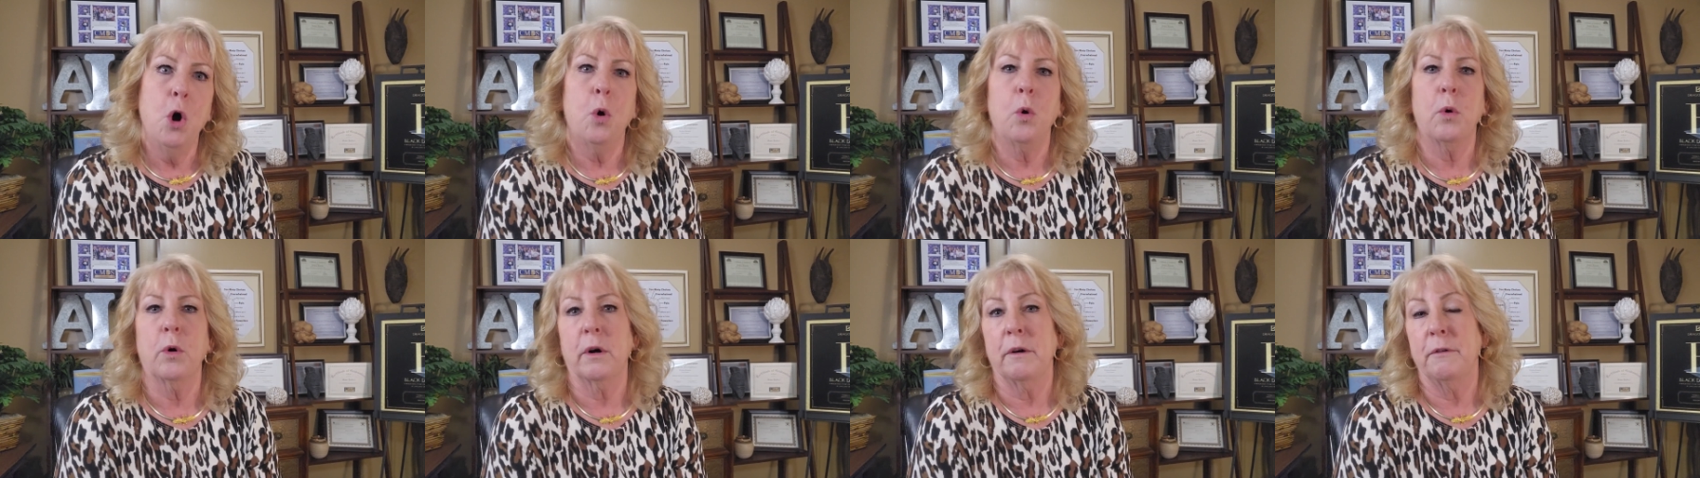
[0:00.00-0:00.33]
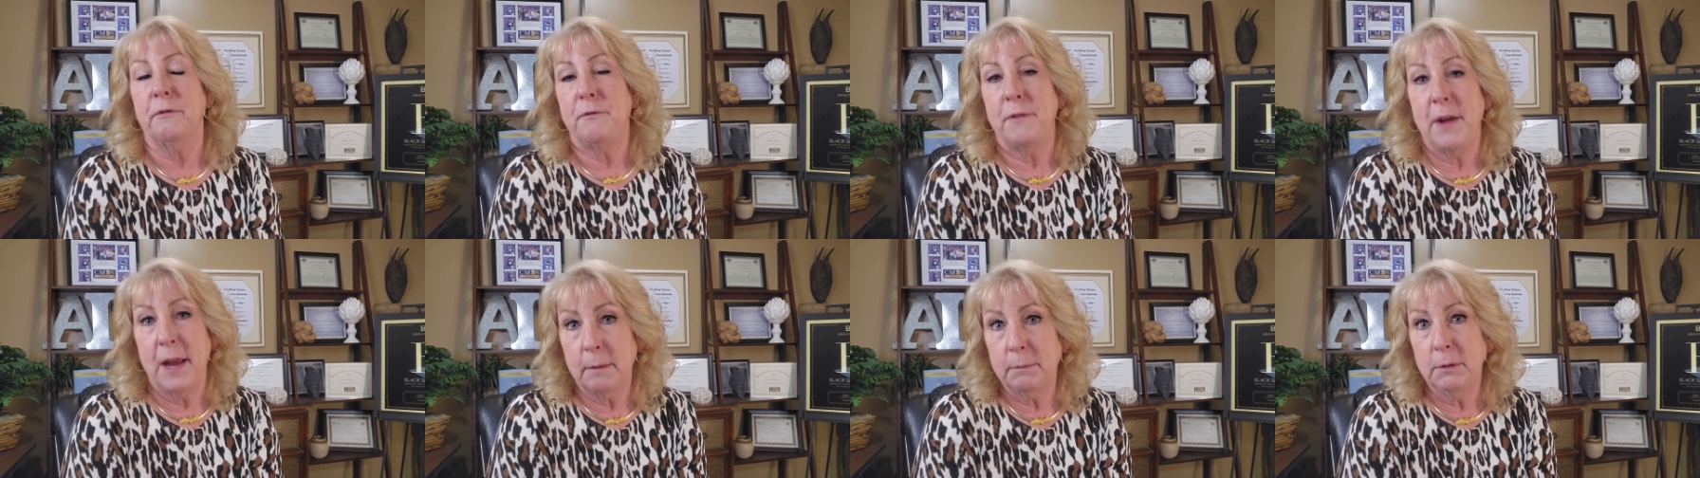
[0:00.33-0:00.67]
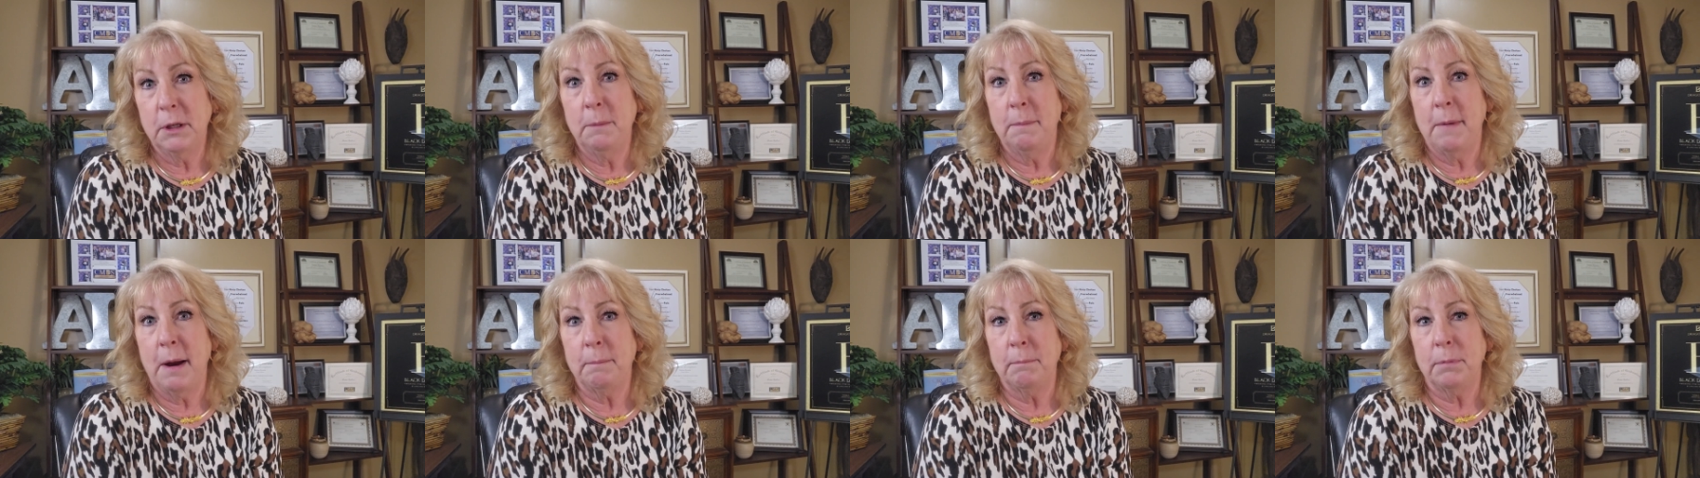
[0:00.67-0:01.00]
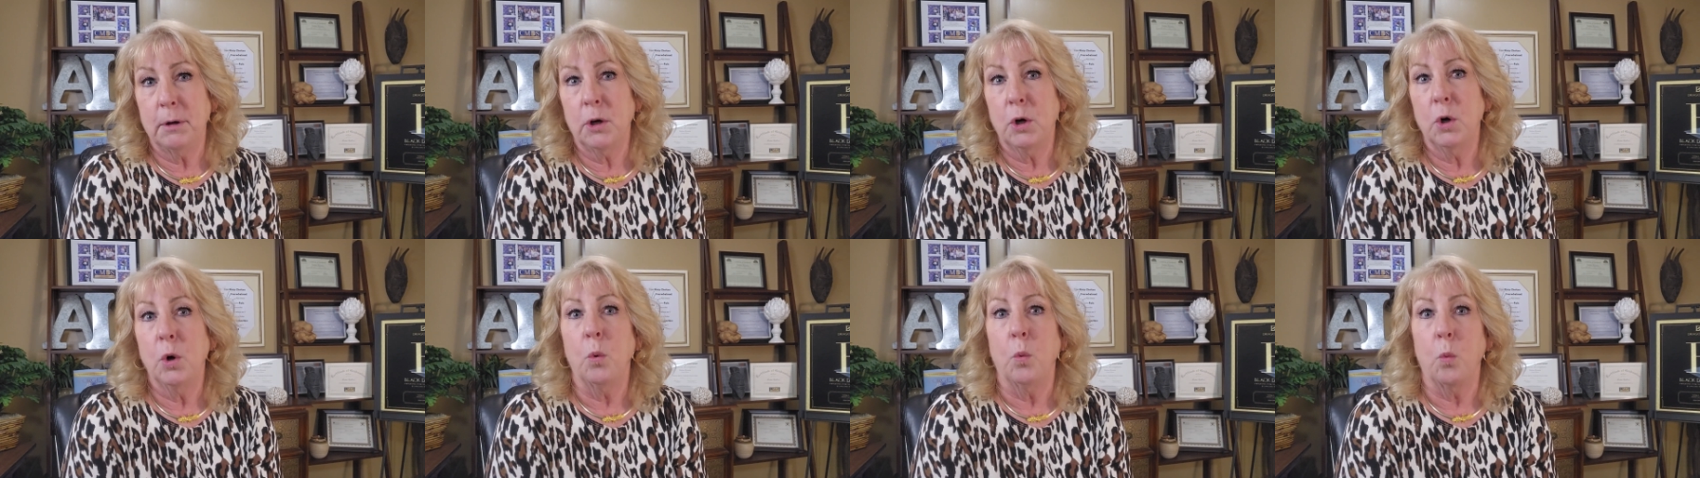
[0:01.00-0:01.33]
or a family
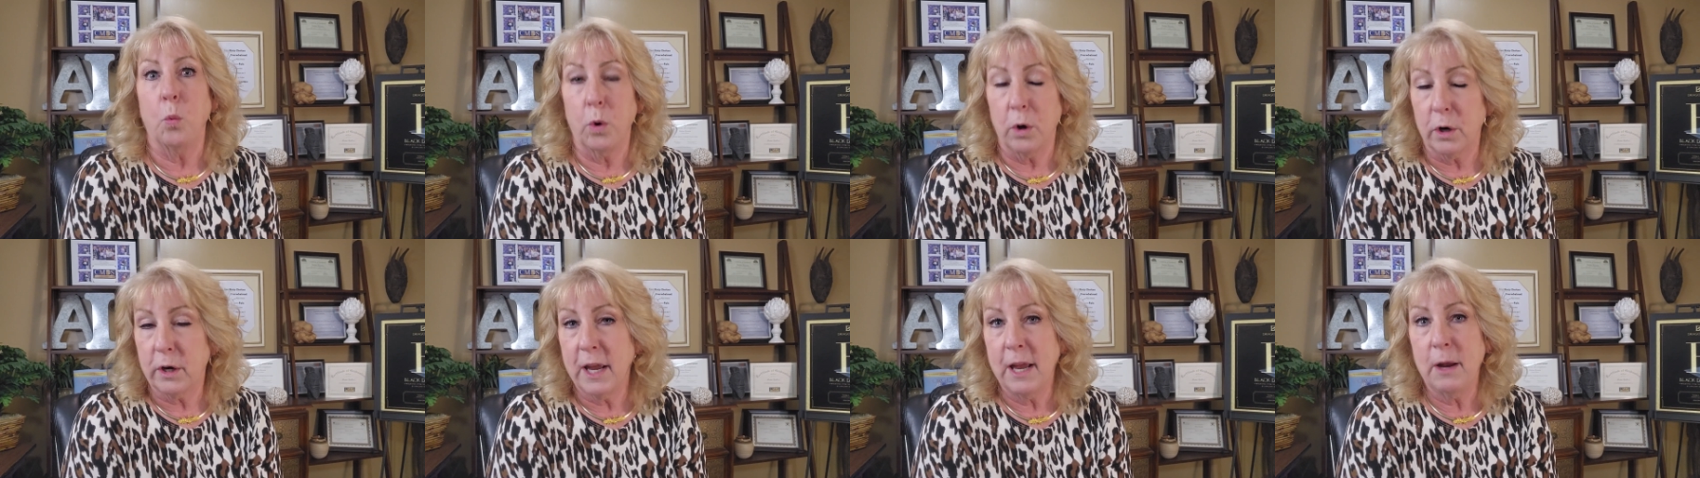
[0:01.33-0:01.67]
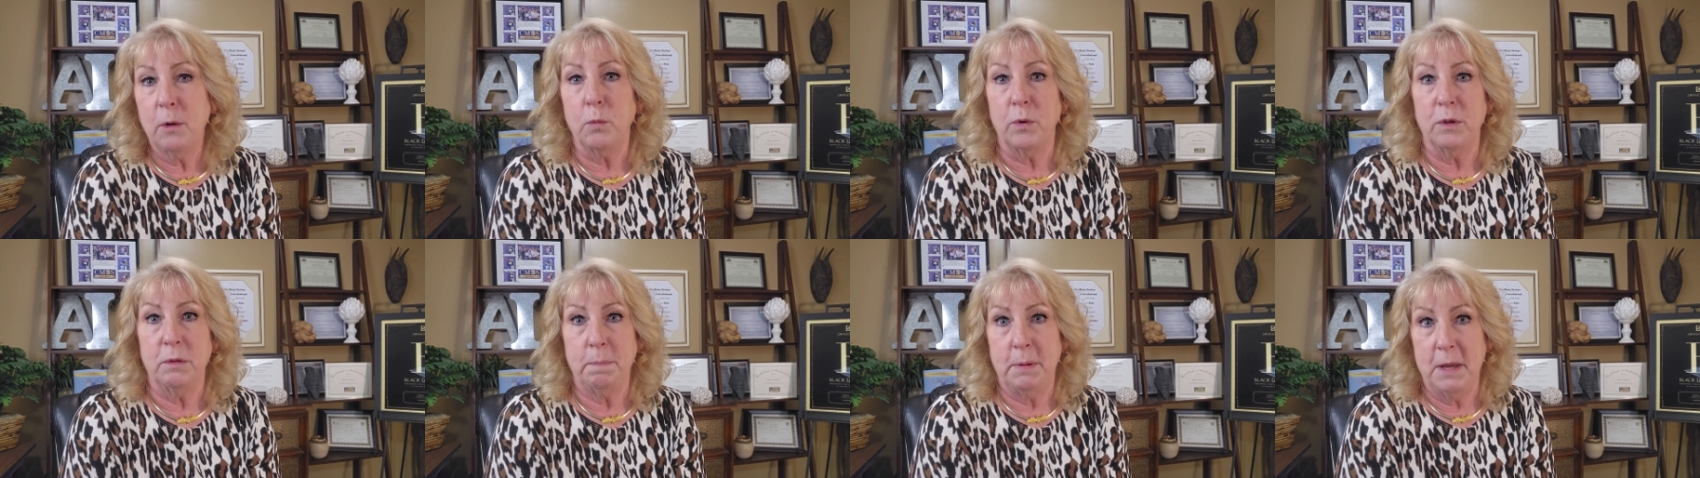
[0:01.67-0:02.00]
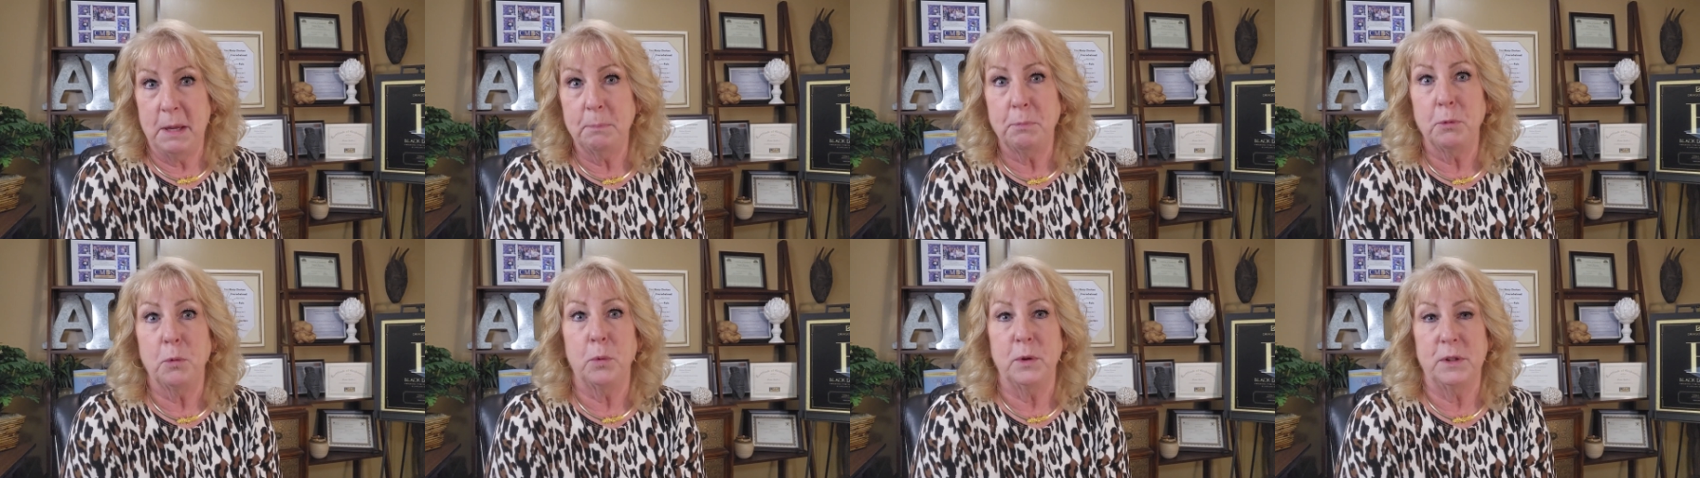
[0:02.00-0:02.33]
member working with people